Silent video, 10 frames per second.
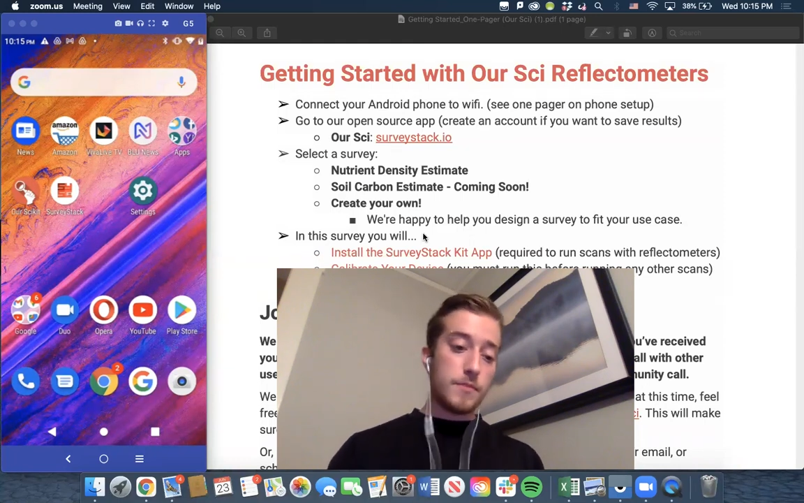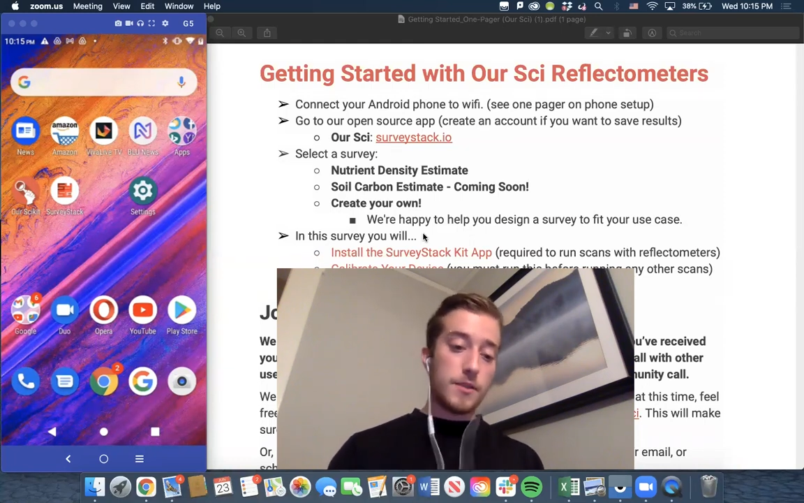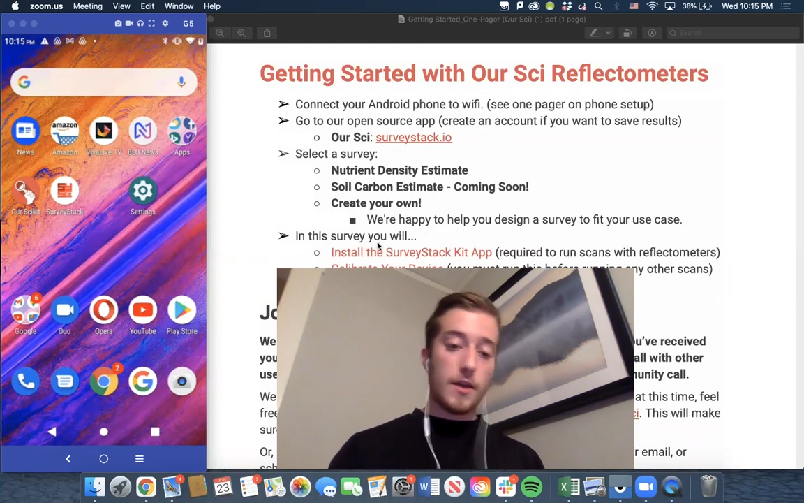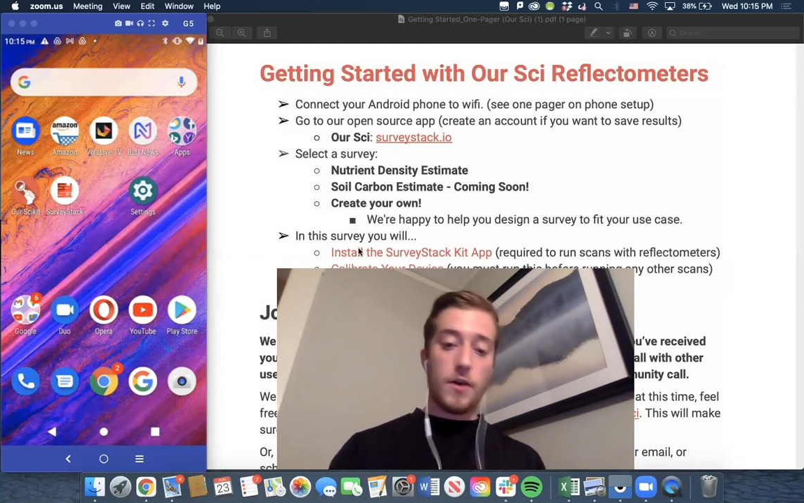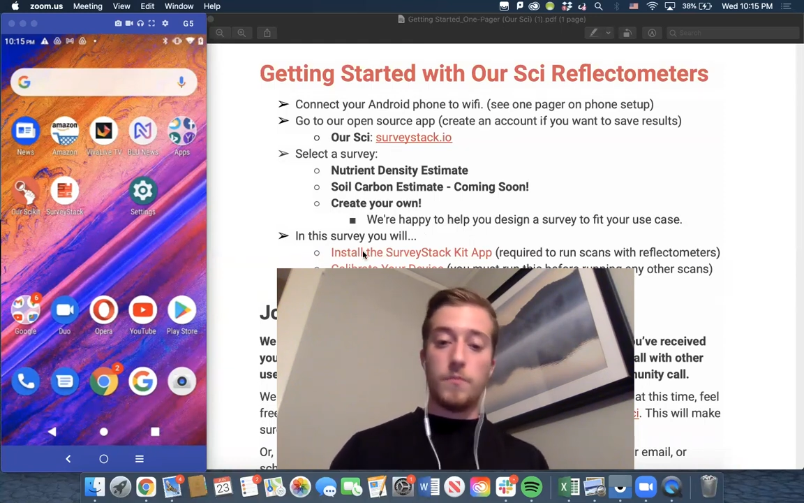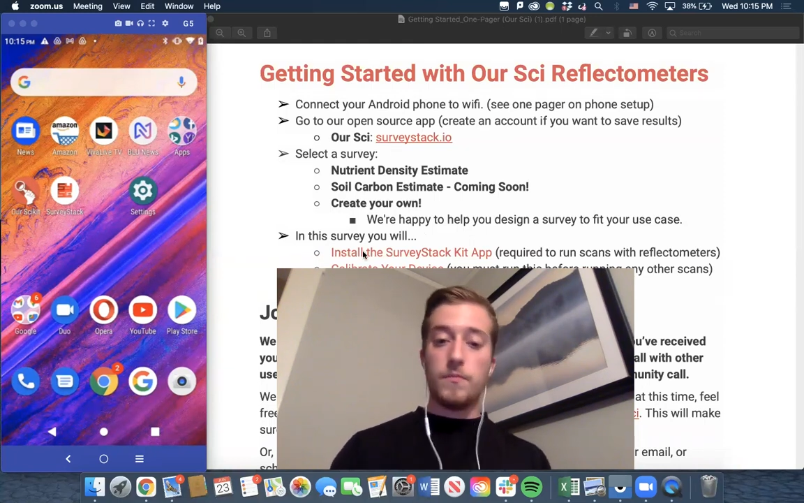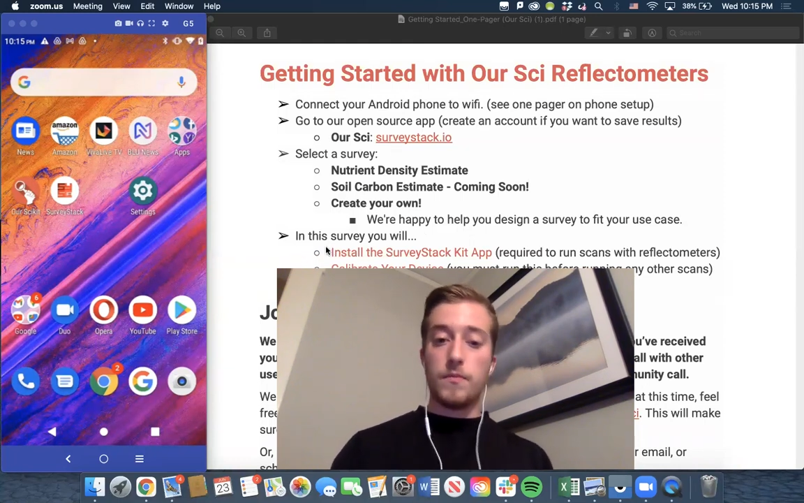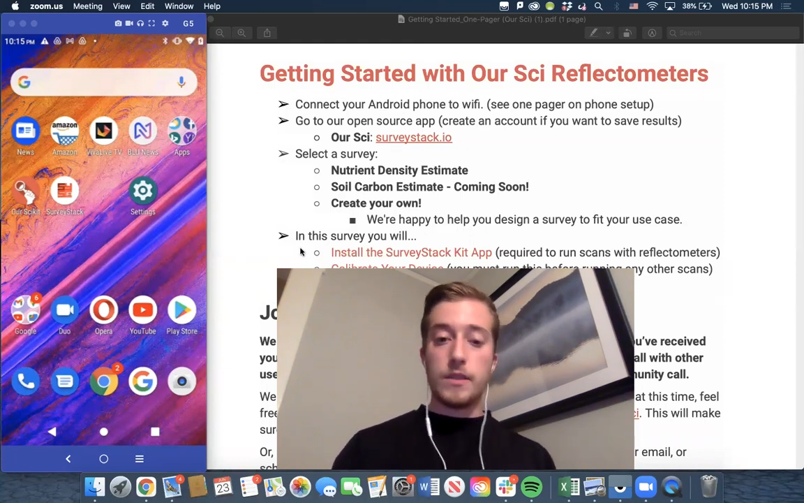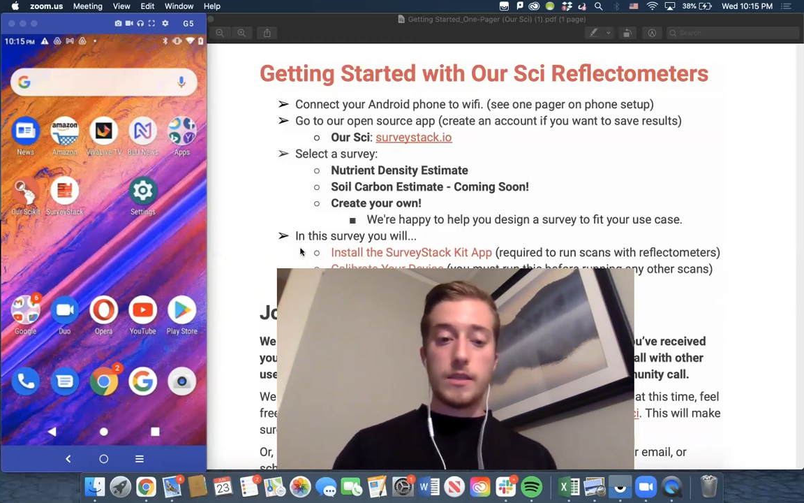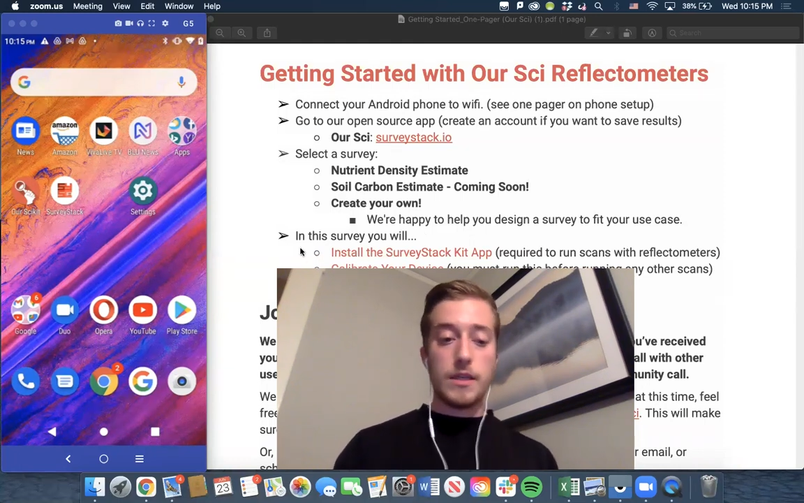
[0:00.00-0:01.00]
So
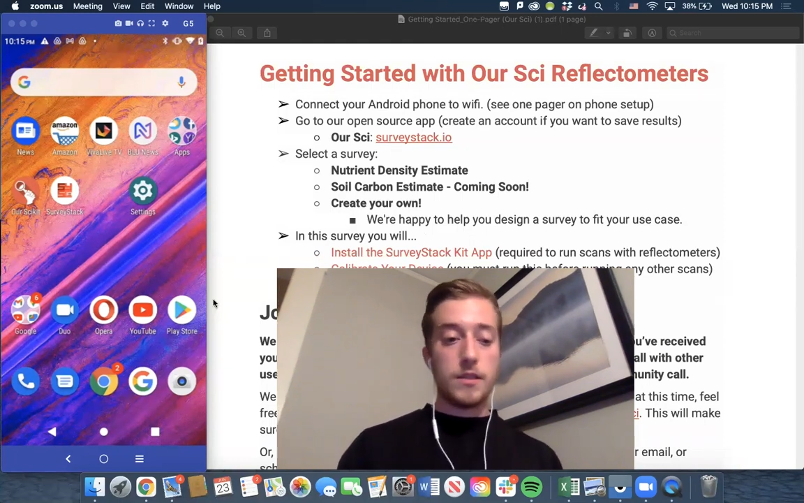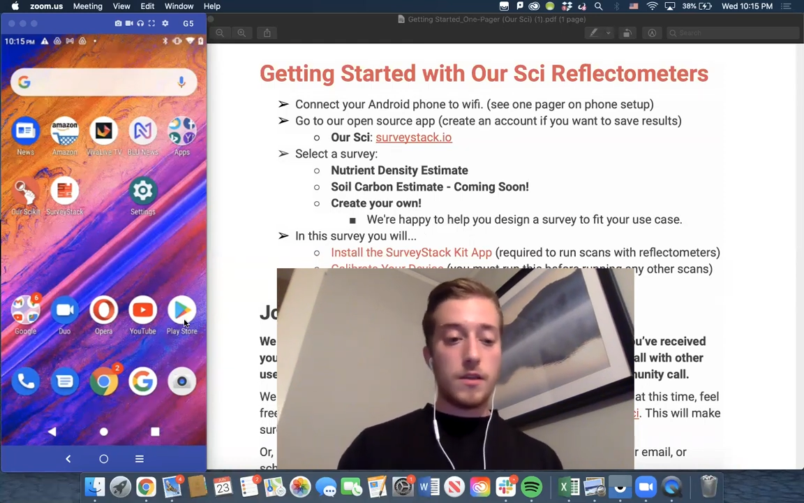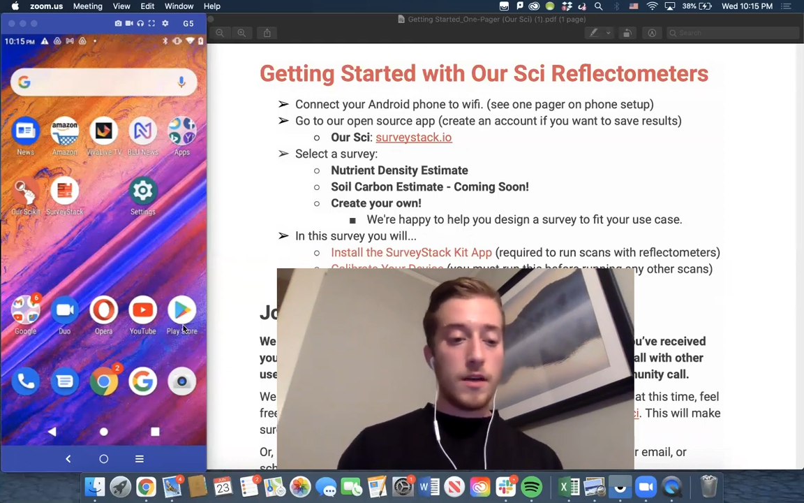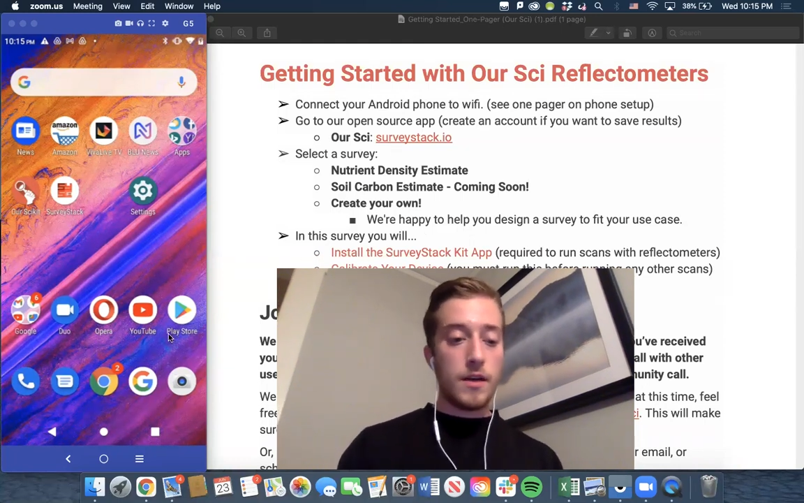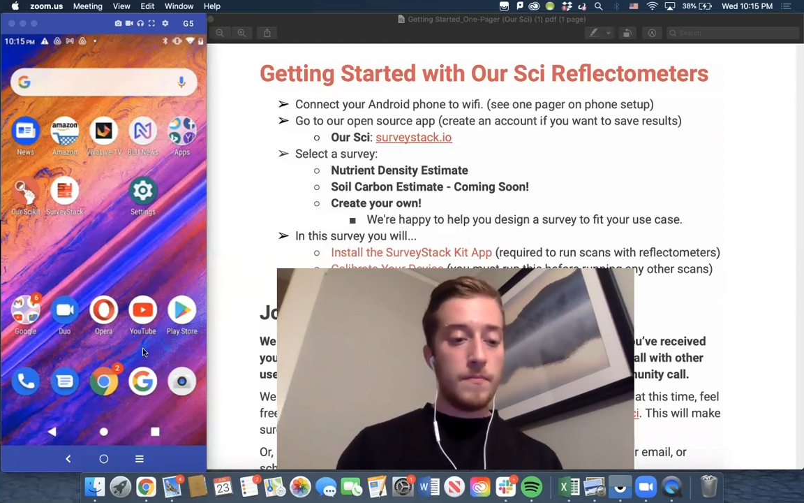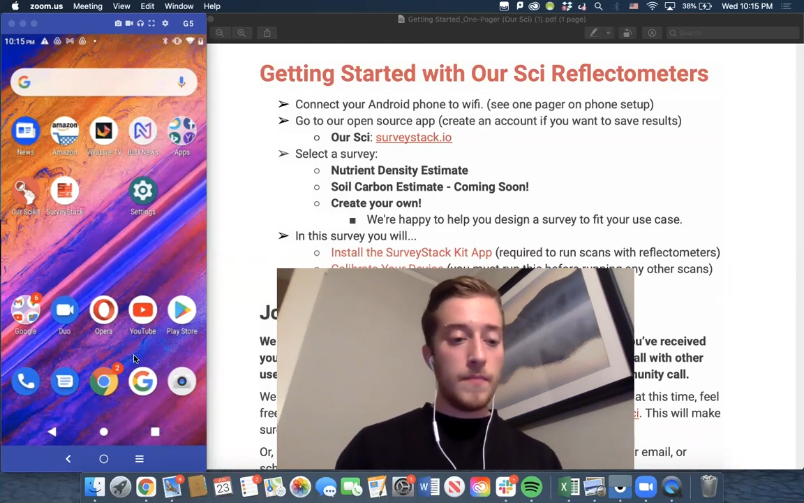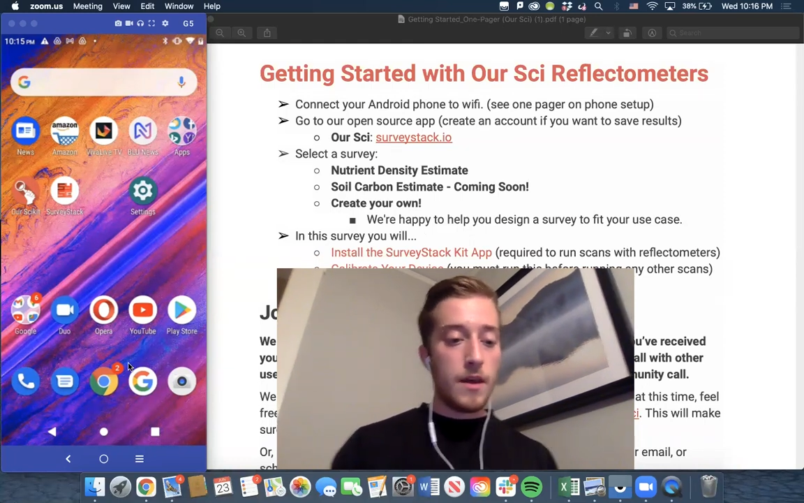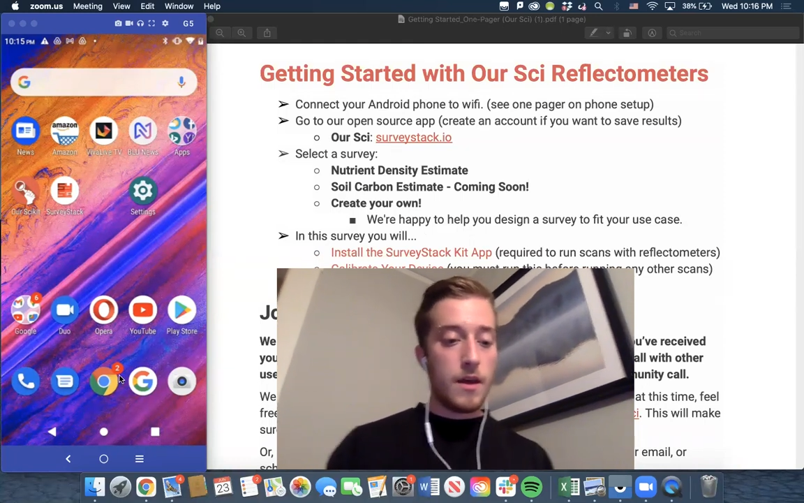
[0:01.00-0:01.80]
let's get started.